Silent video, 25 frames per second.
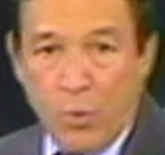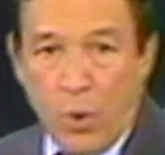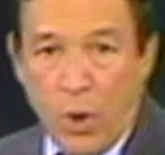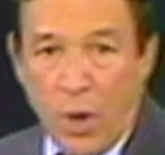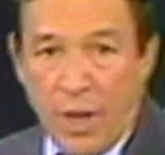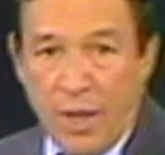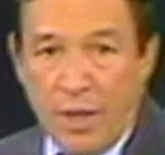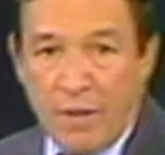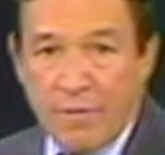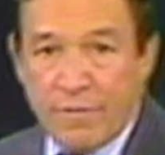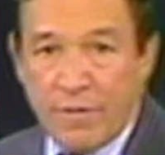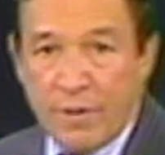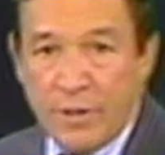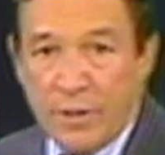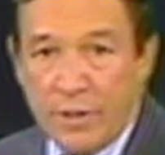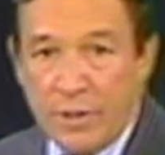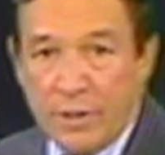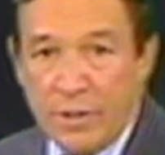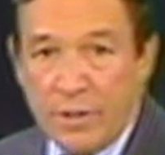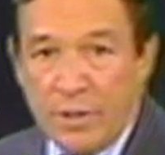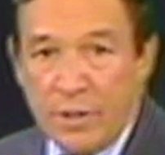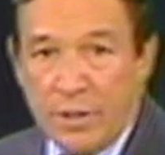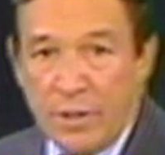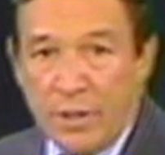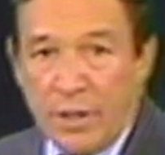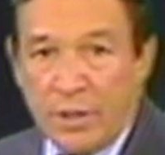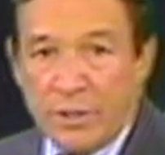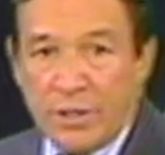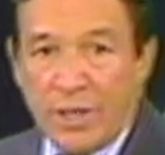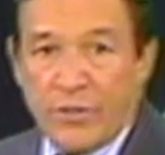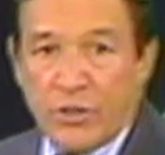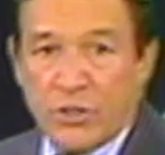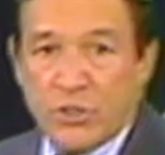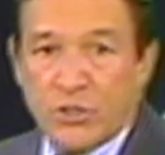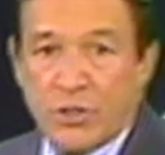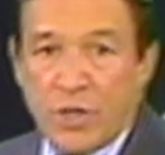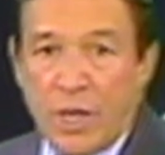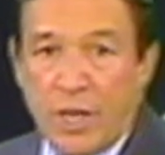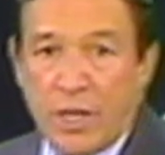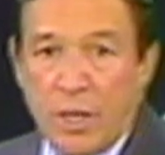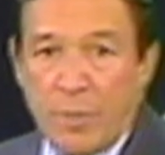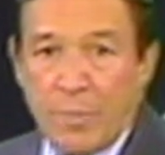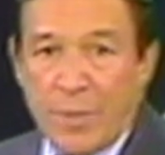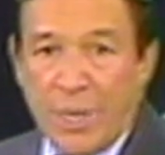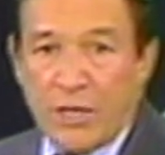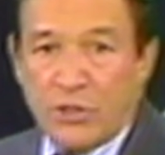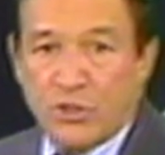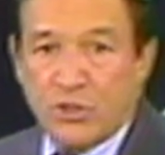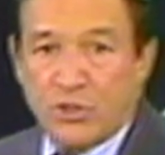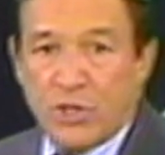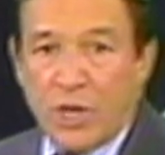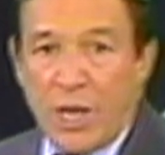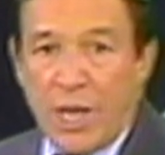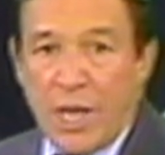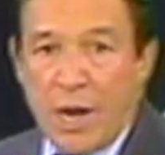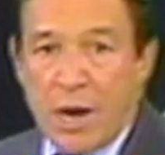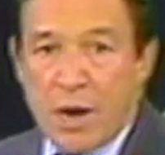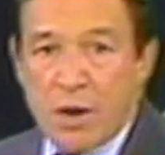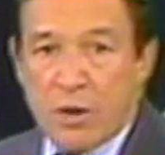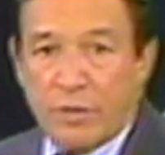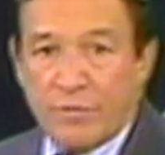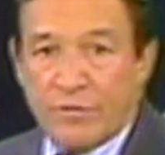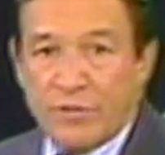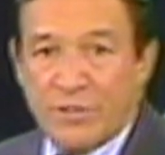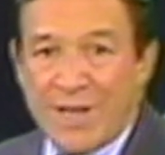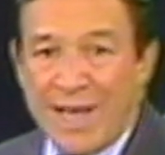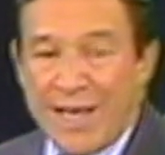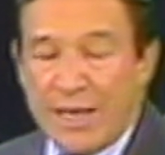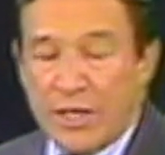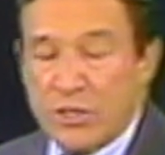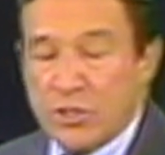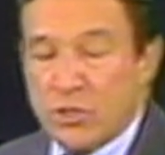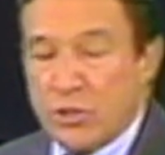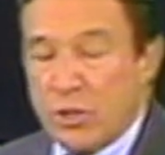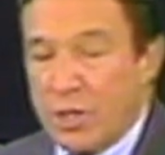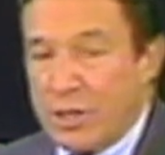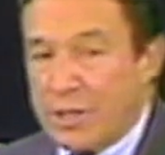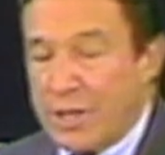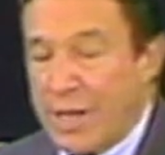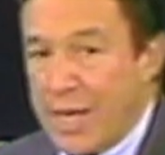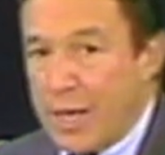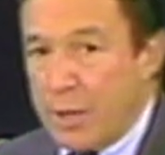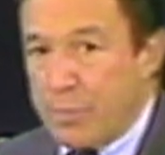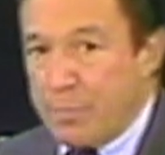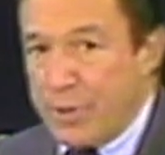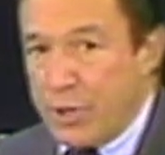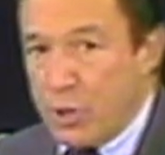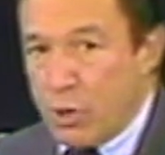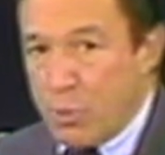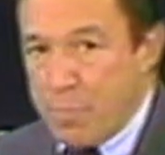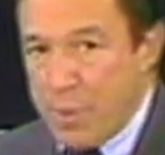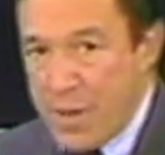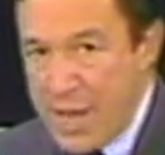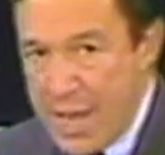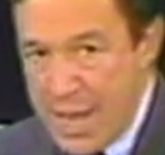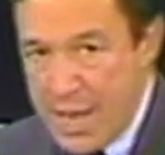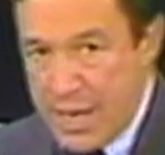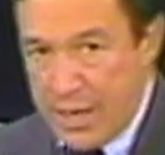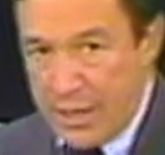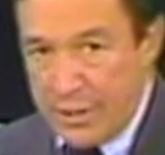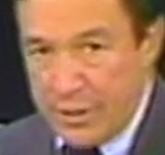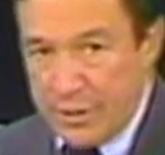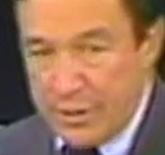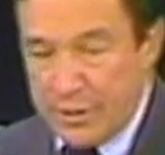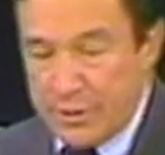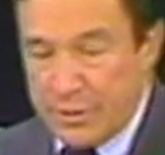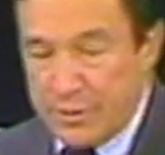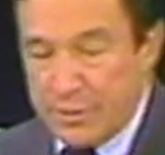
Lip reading: wave. Another said he makes J.R. of Dallas look like Peter Pan.